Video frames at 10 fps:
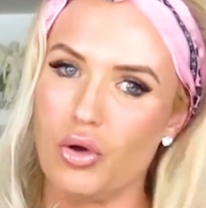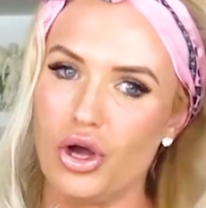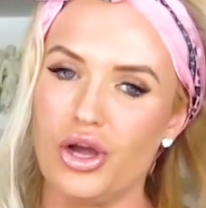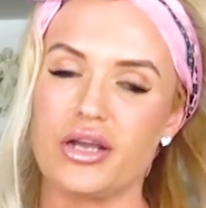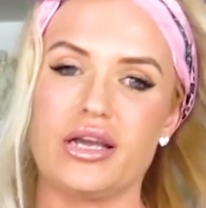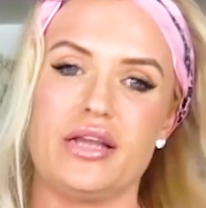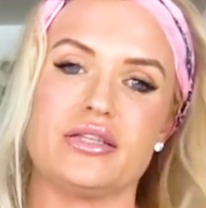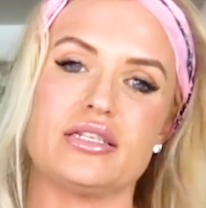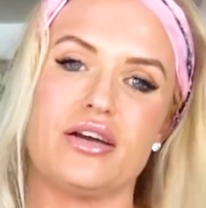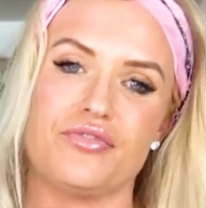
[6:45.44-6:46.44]
work
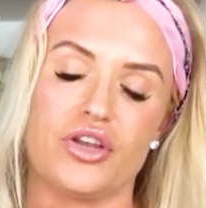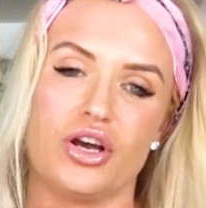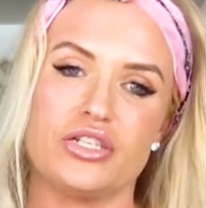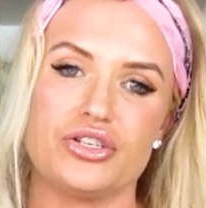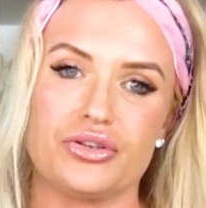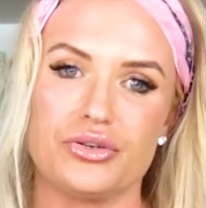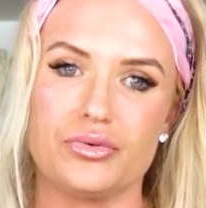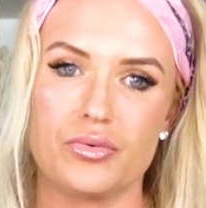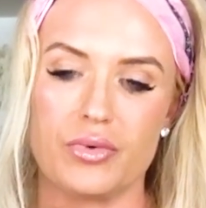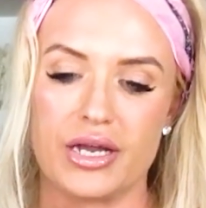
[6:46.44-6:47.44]
in the stuff that I
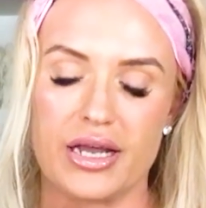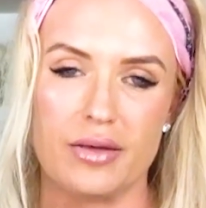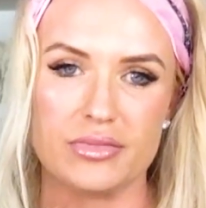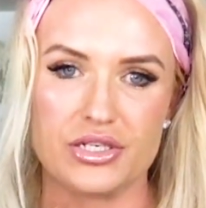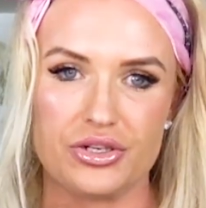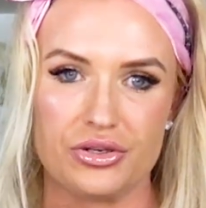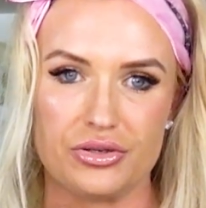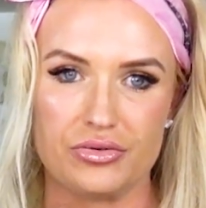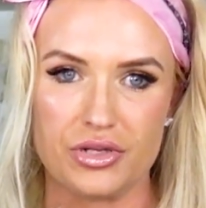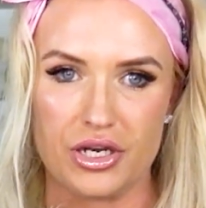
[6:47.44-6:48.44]
do when it comes to,
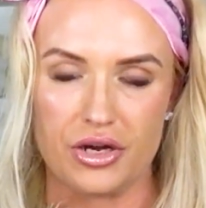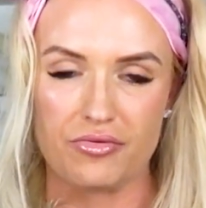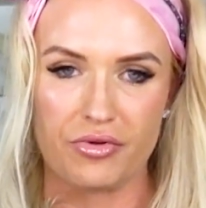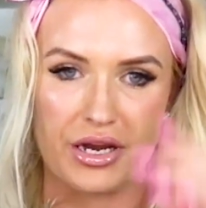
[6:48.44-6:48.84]
you know,